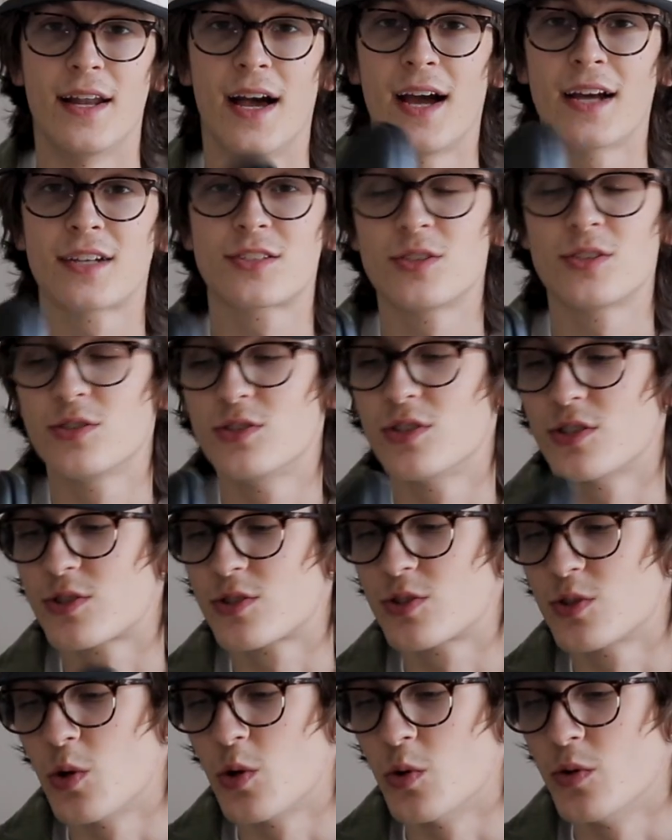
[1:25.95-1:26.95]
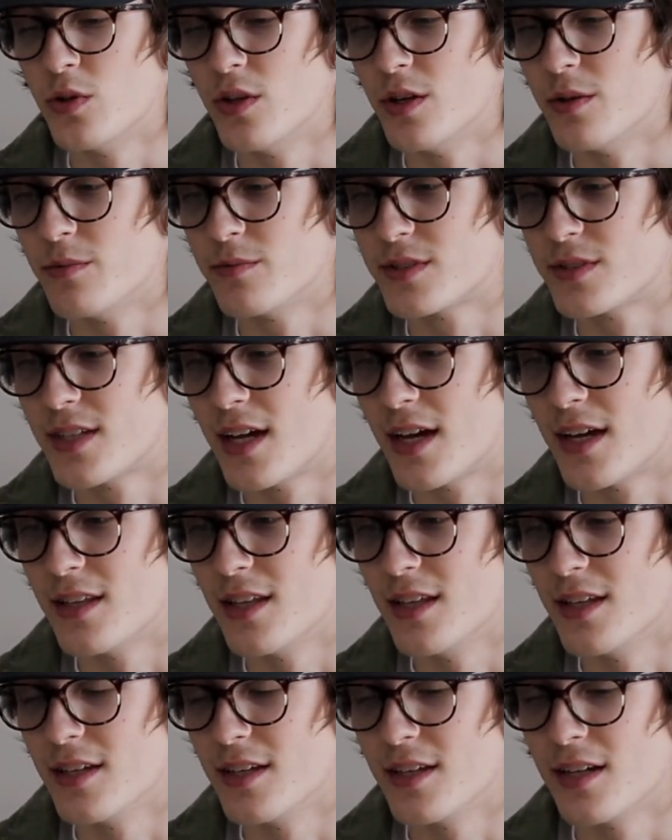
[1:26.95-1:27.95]
I actually just sold them,
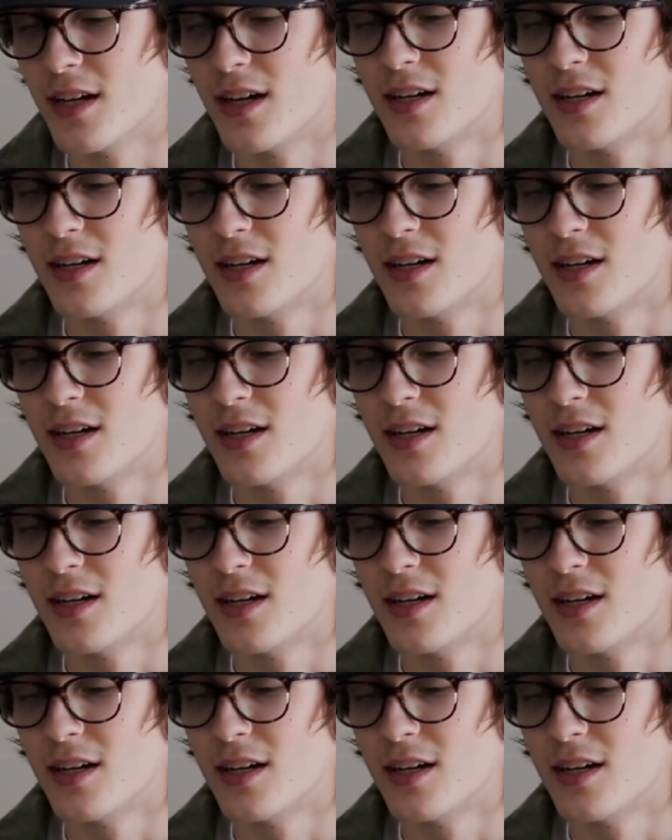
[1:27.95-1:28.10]
sadly.